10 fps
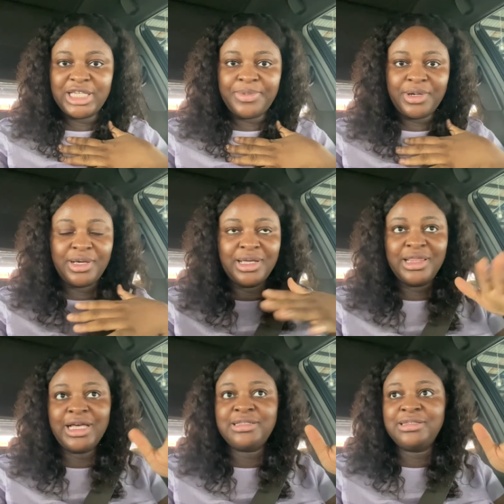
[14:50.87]
But
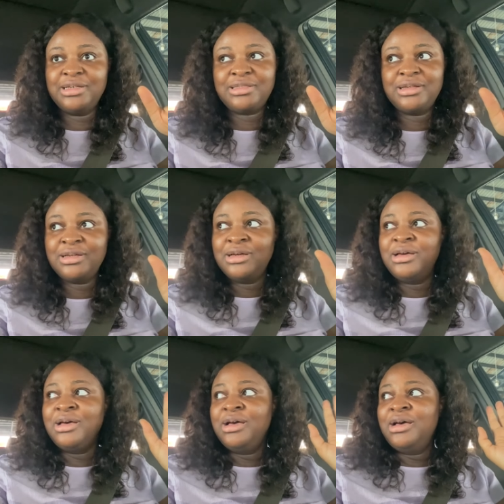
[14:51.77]
that is it
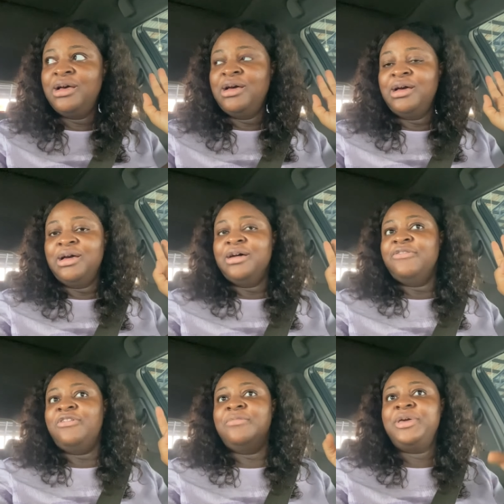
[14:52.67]

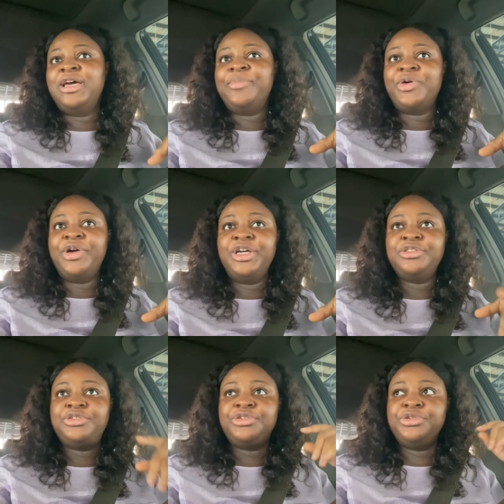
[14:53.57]
and yeah i'm going
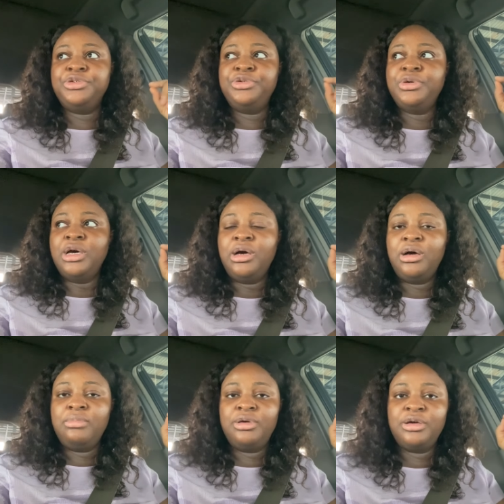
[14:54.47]
to
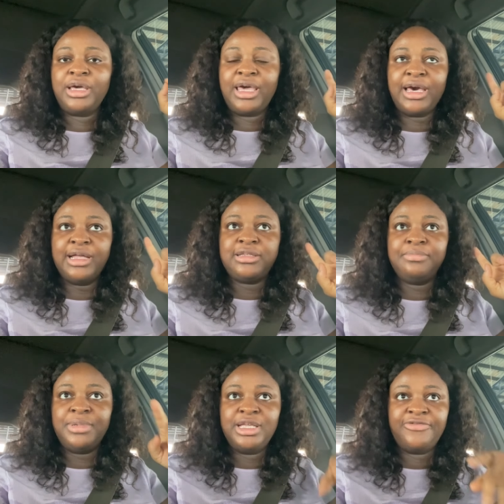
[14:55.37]
um, get
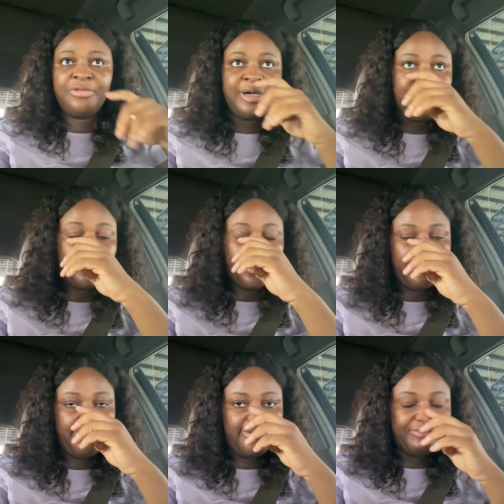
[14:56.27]
meat for my mom
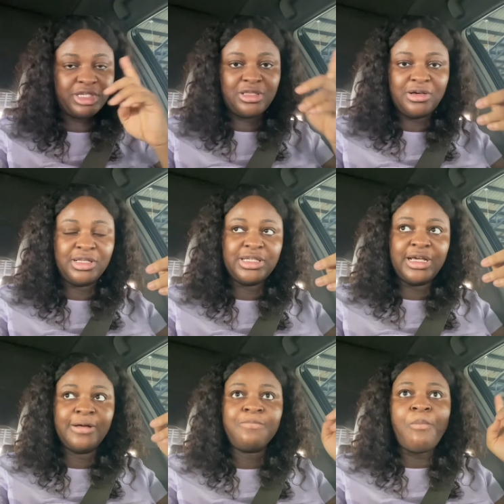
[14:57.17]
from the slaughter